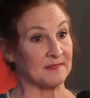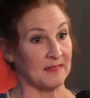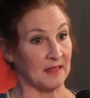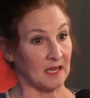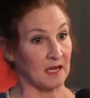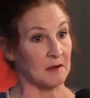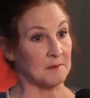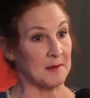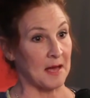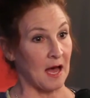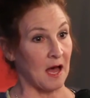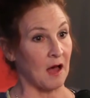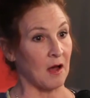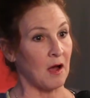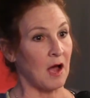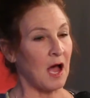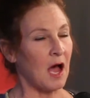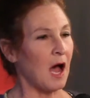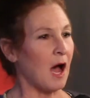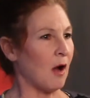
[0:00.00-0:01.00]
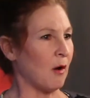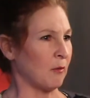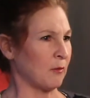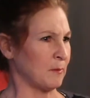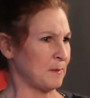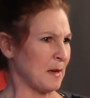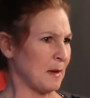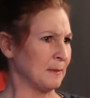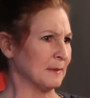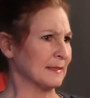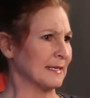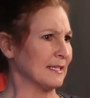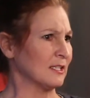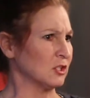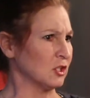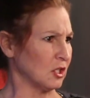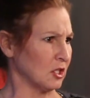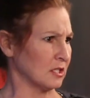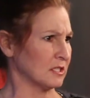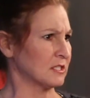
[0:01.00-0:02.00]
thing about how a
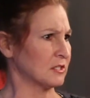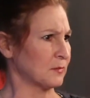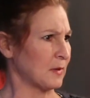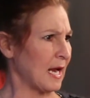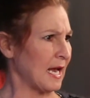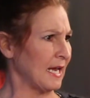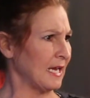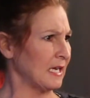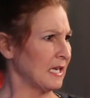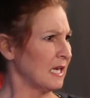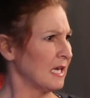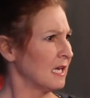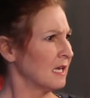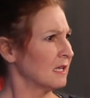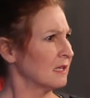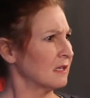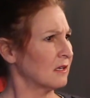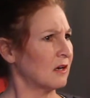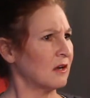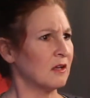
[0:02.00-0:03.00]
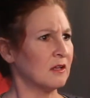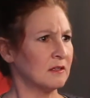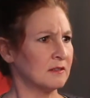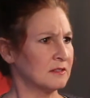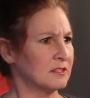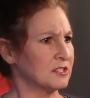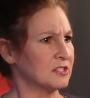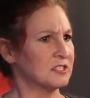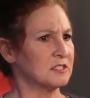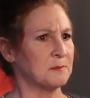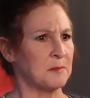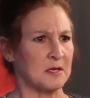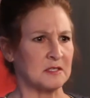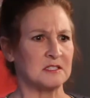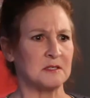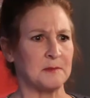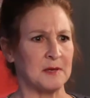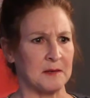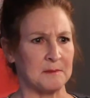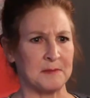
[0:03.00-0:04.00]
Republican looks, right? They're all just supposed
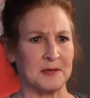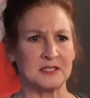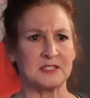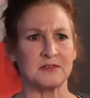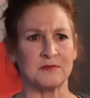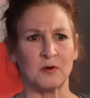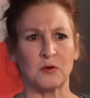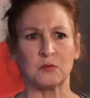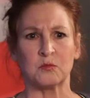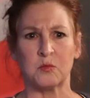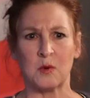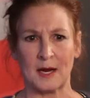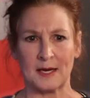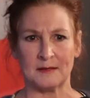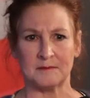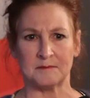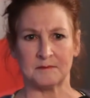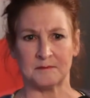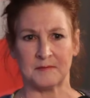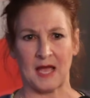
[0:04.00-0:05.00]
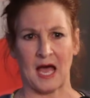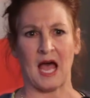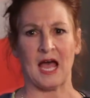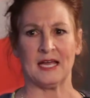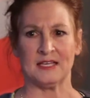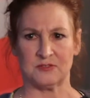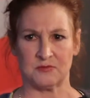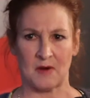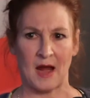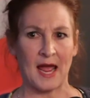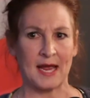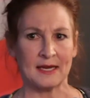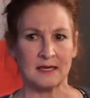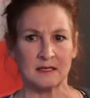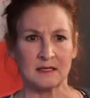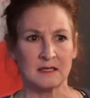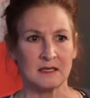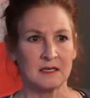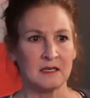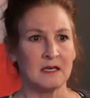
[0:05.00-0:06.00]
to be a bunch of old white guys, right?
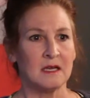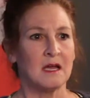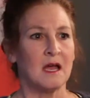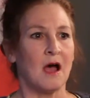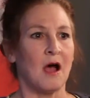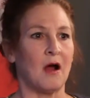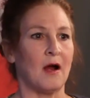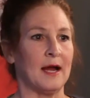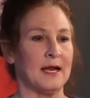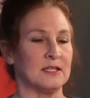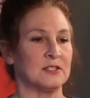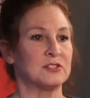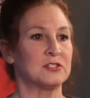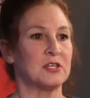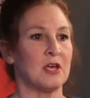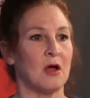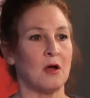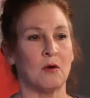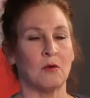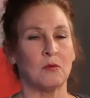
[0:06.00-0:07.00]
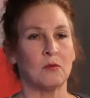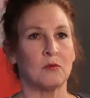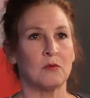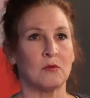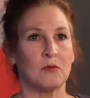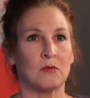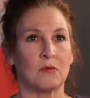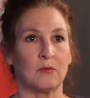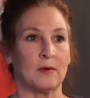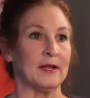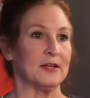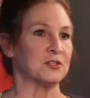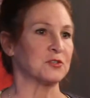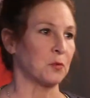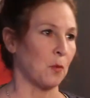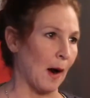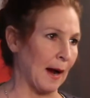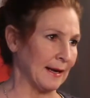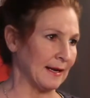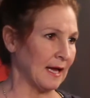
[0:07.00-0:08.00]
All right, so rich
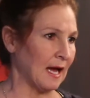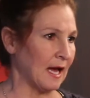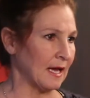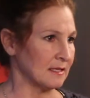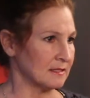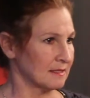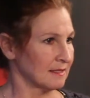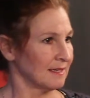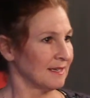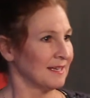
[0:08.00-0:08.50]
white guys.